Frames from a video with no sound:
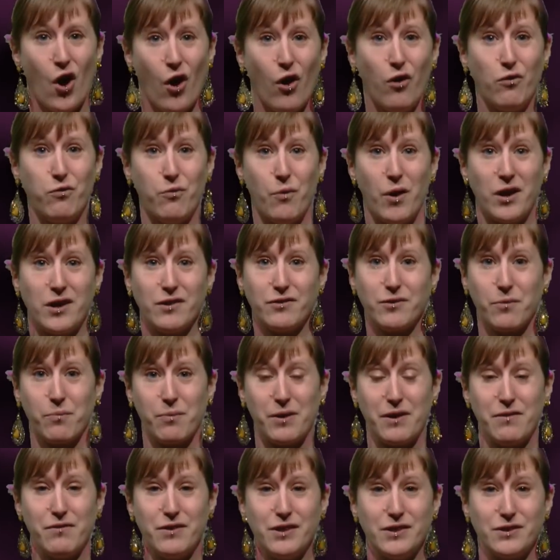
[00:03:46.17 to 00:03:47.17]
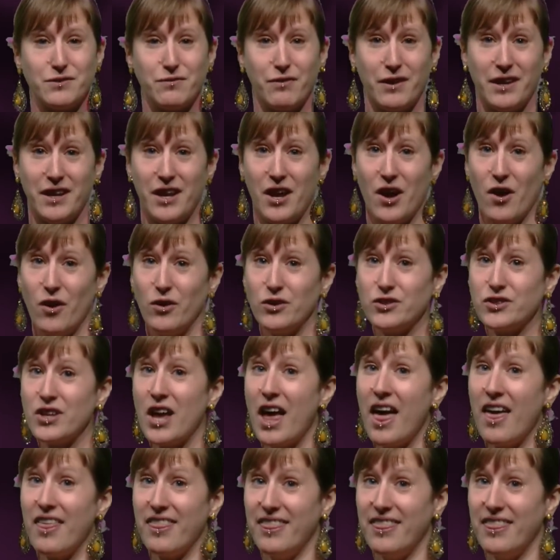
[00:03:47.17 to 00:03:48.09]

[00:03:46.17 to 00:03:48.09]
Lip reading: of one of the previous videos,